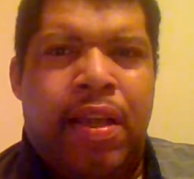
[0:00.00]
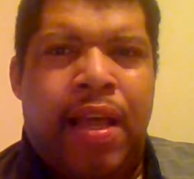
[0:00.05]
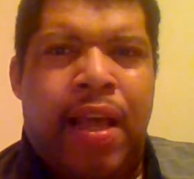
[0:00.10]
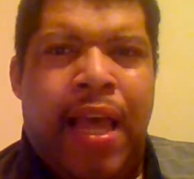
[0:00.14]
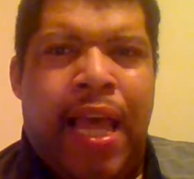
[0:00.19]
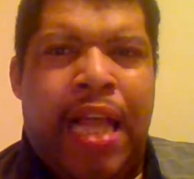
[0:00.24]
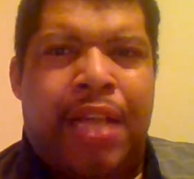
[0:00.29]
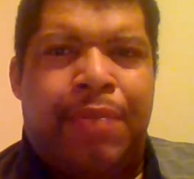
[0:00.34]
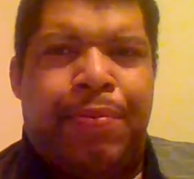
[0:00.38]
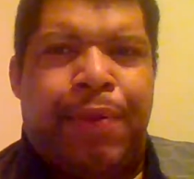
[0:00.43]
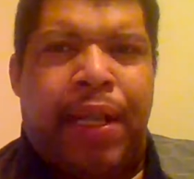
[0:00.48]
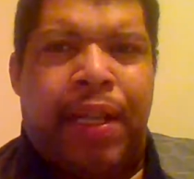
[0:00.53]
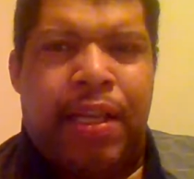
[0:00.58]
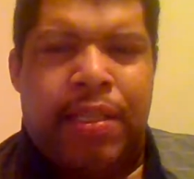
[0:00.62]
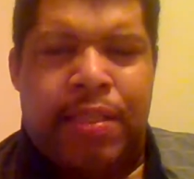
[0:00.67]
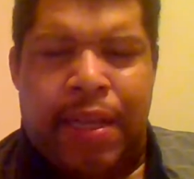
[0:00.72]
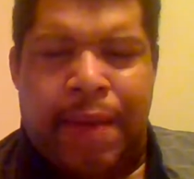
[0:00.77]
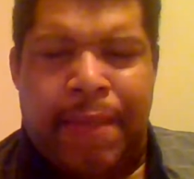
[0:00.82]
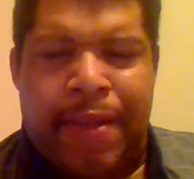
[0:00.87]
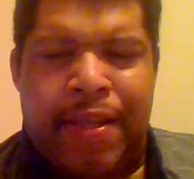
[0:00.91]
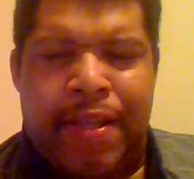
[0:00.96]
as well as
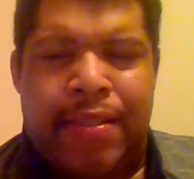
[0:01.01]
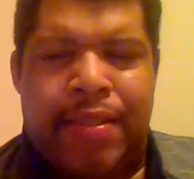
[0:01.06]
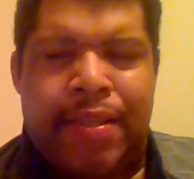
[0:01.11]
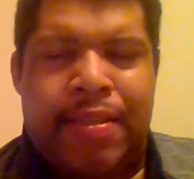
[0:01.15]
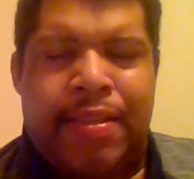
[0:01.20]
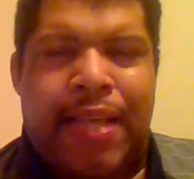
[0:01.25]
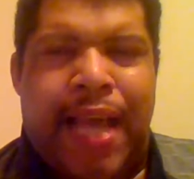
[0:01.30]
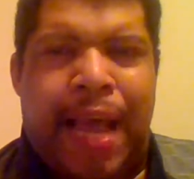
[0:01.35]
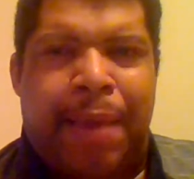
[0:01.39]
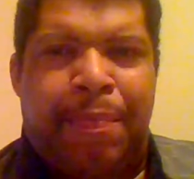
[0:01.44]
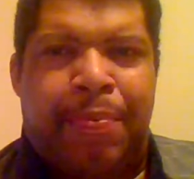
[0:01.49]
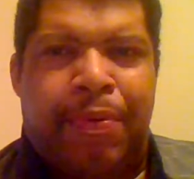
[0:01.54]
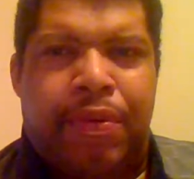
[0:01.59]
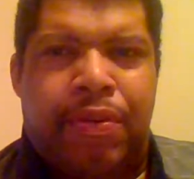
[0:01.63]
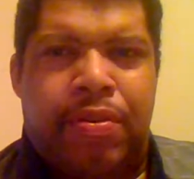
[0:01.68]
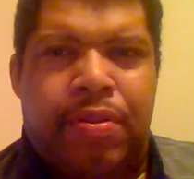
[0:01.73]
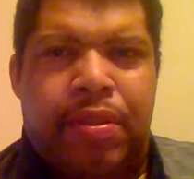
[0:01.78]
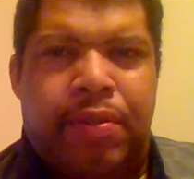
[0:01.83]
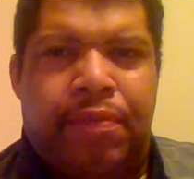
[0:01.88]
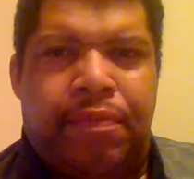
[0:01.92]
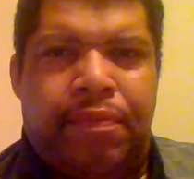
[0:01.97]
some of his disciples.